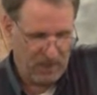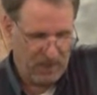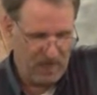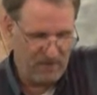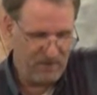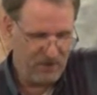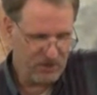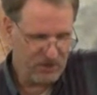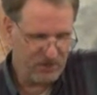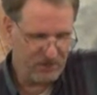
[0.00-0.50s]

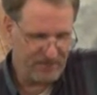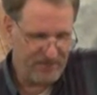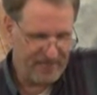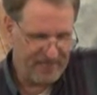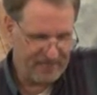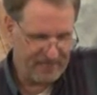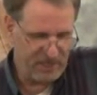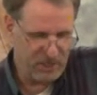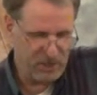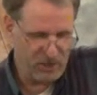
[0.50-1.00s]
If you're
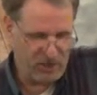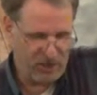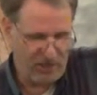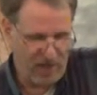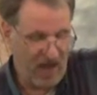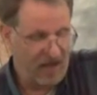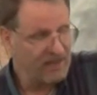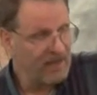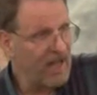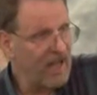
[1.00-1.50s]
defeated in your
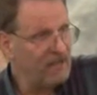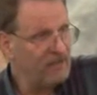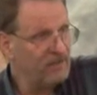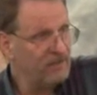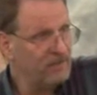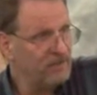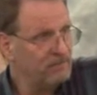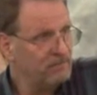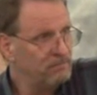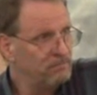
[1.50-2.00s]
thought life,